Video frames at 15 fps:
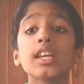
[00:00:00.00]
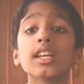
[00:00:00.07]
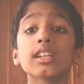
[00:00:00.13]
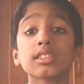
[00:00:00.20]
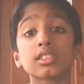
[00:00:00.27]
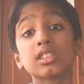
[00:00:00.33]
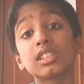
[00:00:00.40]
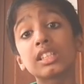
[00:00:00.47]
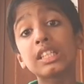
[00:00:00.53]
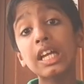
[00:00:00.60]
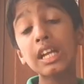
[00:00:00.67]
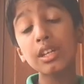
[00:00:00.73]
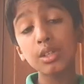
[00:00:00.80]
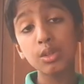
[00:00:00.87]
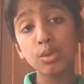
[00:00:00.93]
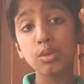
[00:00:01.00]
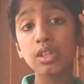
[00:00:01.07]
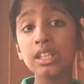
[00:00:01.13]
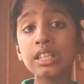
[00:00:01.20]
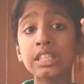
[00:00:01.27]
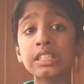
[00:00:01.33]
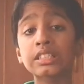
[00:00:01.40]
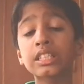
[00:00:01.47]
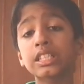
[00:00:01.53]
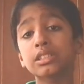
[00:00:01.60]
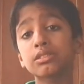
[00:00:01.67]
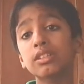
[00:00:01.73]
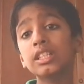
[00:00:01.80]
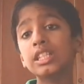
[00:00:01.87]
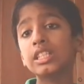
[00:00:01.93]
Yes, that during this
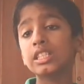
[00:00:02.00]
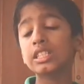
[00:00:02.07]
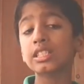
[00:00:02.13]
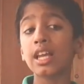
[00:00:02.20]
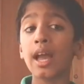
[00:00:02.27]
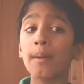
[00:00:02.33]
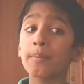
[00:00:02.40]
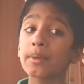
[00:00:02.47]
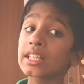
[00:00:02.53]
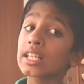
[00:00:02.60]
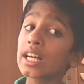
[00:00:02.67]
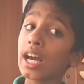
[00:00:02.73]
stage when this is happening,